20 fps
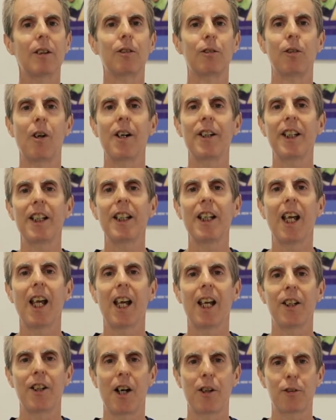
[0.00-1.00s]
running
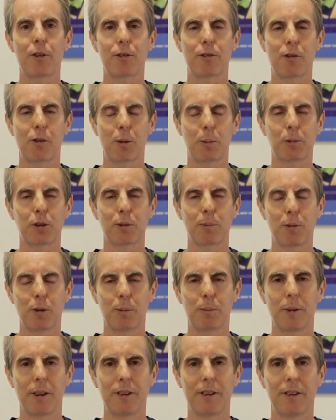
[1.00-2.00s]
and other forms of
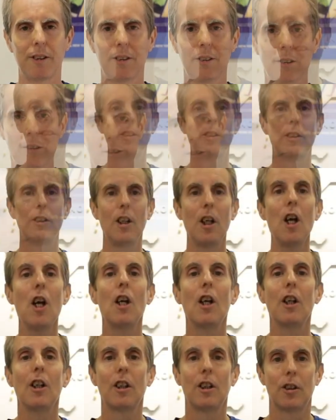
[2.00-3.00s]

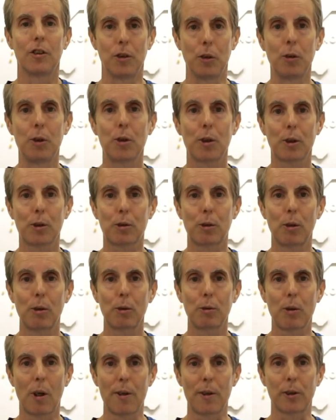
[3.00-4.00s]
movement. New York
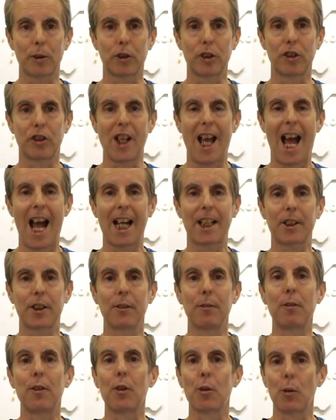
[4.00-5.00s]
Roadrunners is
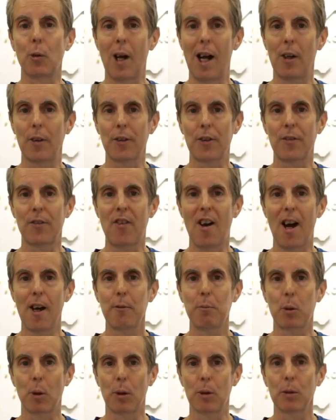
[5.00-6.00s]
active throughout the
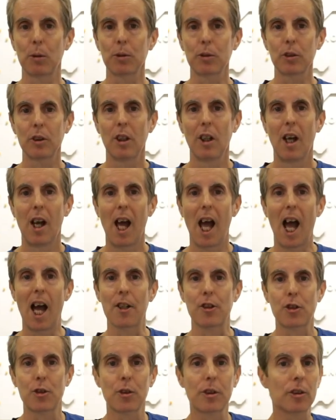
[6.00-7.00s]
5 boroughs.
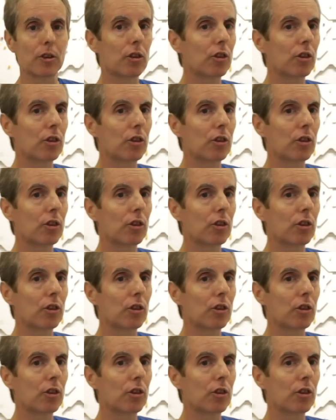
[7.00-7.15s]
As you can